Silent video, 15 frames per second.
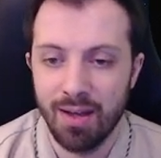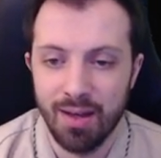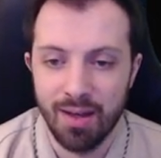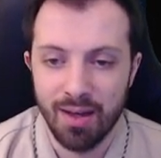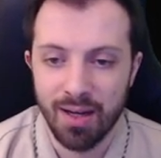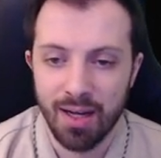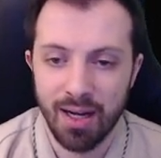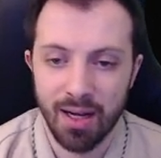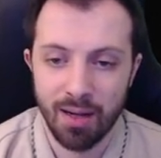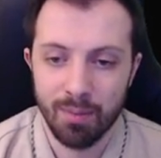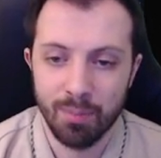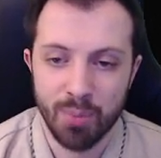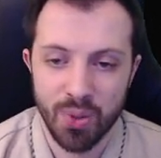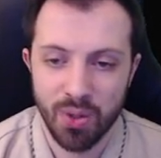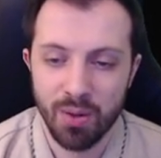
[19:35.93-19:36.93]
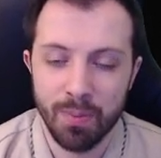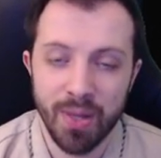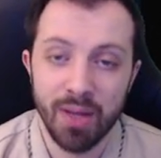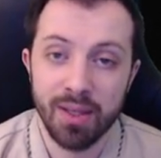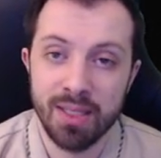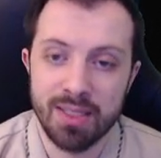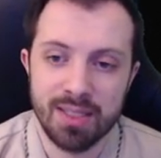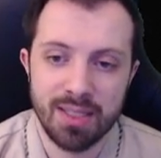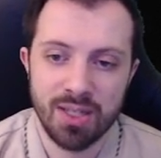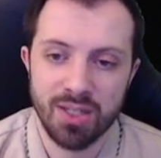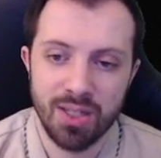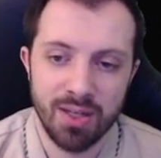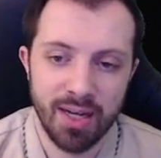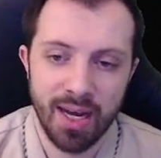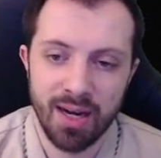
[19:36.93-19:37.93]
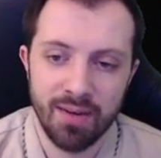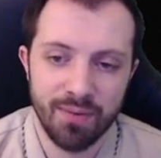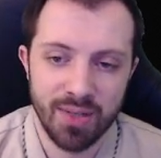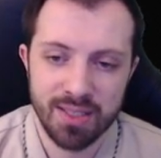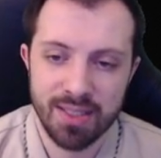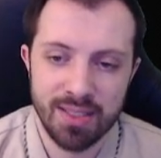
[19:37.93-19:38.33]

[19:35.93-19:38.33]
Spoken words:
Proto Belt is such a good item versus